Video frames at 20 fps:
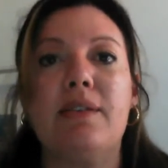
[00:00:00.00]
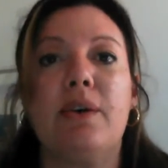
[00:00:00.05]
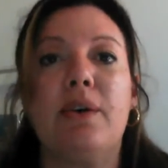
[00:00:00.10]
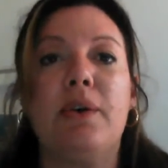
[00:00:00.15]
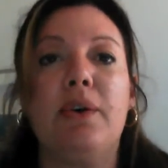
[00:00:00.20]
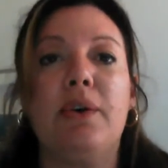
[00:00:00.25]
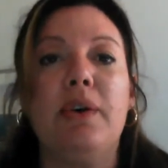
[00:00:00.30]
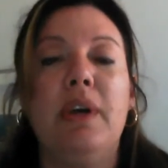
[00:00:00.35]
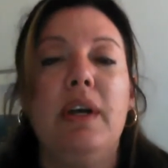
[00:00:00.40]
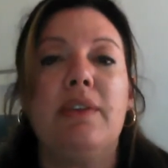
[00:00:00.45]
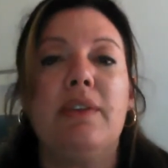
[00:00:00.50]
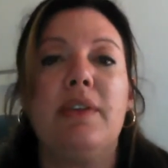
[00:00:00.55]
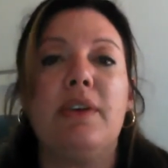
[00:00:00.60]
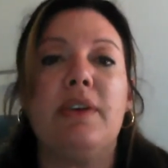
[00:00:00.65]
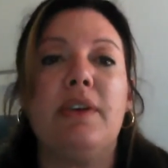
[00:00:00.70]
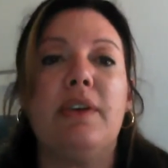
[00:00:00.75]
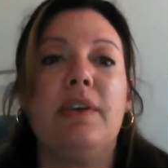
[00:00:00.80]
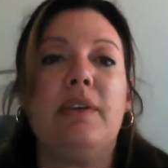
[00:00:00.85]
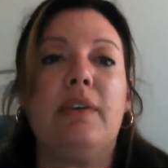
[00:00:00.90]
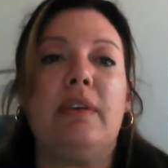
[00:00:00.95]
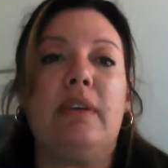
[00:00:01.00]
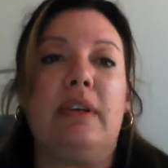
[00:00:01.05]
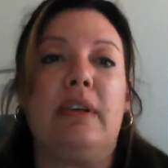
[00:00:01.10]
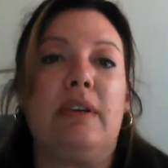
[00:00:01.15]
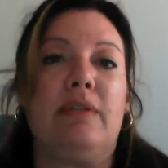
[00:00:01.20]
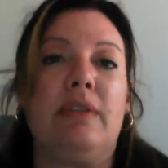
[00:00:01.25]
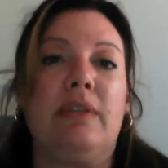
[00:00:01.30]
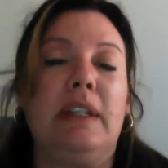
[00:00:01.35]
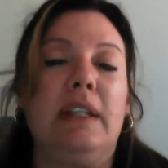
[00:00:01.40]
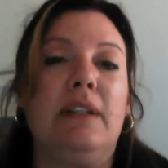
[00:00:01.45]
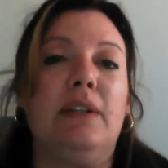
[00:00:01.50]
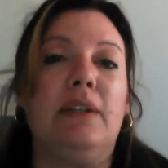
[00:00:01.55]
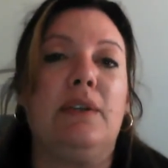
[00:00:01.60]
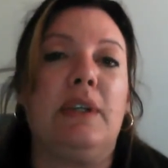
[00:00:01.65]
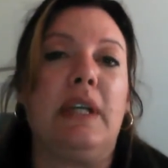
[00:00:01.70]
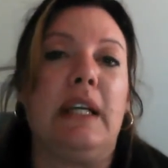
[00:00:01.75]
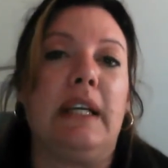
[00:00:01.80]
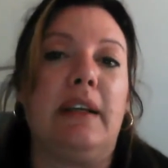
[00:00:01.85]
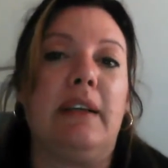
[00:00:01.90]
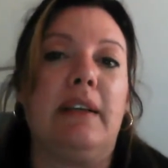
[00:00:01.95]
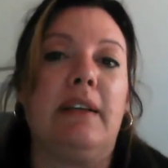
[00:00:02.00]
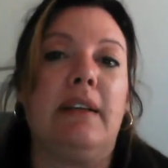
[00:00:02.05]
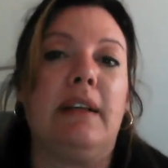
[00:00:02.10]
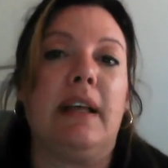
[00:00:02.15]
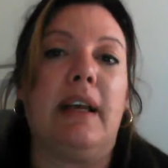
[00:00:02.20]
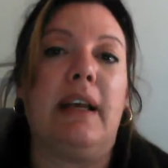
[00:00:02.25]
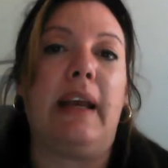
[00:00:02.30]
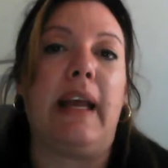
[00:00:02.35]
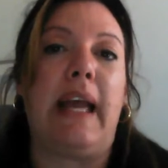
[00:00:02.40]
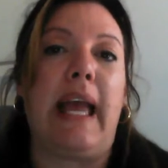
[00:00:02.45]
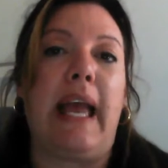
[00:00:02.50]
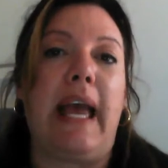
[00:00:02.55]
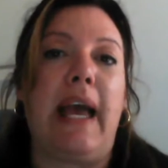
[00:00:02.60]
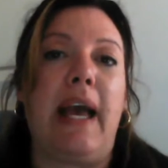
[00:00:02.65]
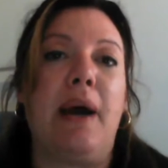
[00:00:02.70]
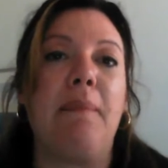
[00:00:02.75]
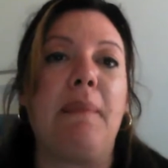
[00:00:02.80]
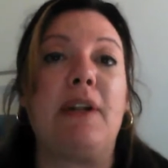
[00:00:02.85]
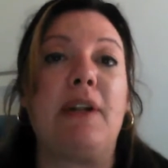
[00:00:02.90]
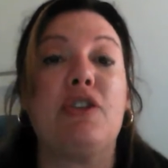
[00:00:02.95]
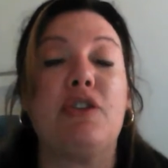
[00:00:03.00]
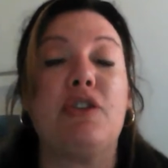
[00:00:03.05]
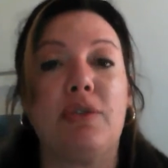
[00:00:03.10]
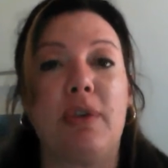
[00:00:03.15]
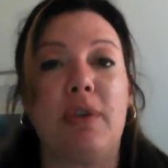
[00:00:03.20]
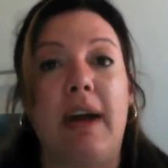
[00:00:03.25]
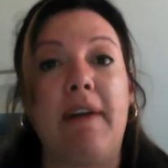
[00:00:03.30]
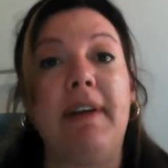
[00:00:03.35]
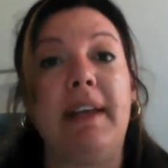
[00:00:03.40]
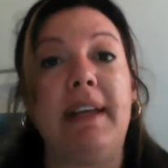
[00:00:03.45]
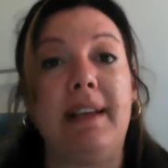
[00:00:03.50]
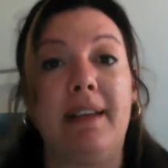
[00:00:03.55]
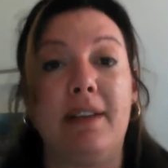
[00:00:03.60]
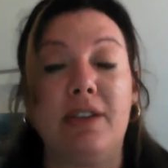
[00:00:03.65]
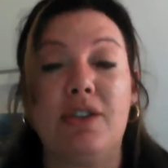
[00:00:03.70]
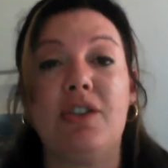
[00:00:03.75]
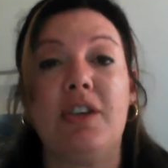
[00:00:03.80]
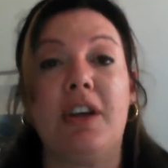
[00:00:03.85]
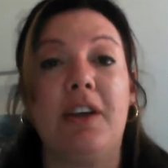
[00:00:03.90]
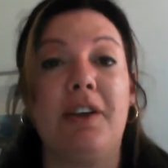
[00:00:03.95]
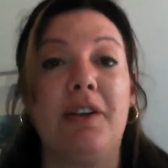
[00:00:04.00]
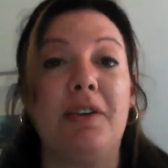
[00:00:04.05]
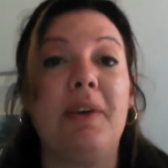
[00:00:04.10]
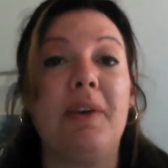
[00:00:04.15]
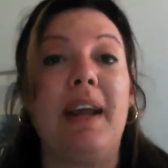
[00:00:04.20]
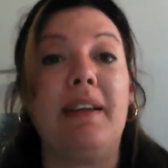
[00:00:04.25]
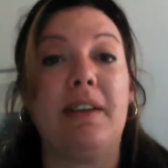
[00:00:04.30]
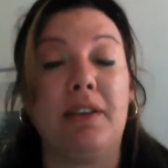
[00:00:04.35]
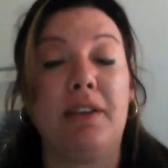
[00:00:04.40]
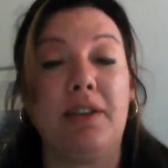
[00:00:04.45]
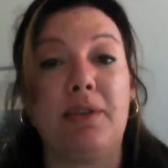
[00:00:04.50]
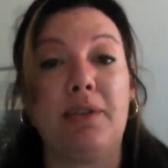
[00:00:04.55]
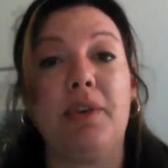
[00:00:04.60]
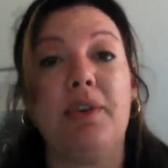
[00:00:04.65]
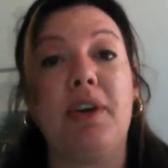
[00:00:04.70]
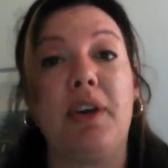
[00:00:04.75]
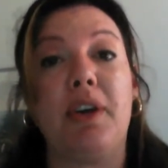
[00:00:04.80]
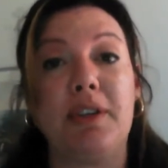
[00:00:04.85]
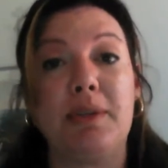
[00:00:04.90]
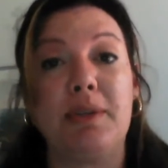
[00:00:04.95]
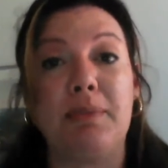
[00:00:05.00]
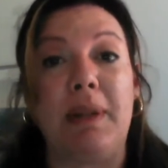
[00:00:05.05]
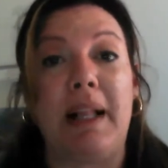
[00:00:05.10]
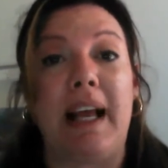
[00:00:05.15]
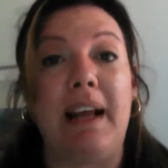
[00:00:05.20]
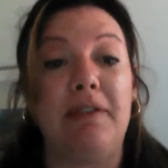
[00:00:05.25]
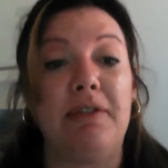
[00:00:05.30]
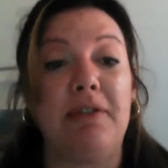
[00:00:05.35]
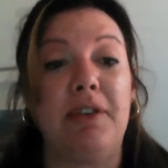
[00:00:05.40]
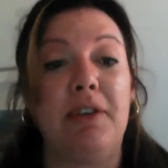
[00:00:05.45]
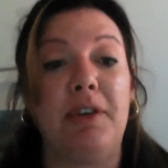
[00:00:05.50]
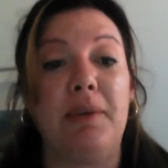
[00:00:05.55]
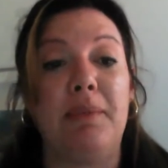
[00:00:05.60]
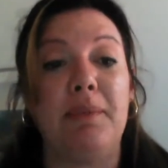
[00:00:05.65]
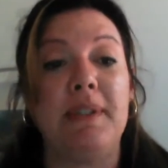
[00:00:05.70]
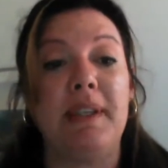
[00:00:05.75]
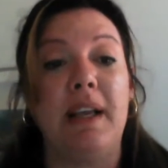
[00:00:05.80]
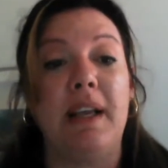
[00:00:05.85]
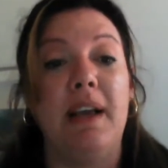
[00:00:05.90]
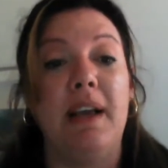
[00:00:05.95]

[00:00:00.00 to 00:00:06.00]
So really looking at how much traffic is generated through those platforms.